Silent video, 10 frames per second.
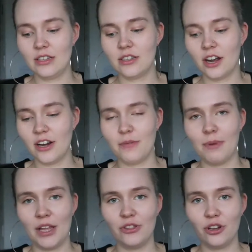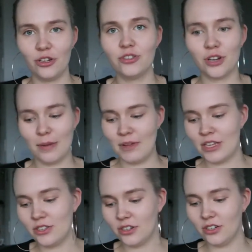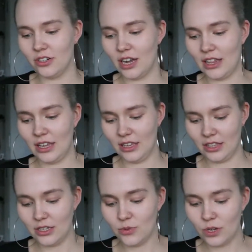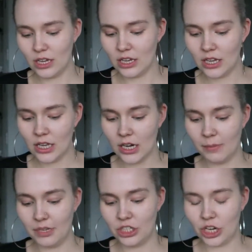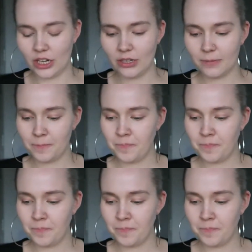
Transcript: started my third trimester, I think this week. Let me check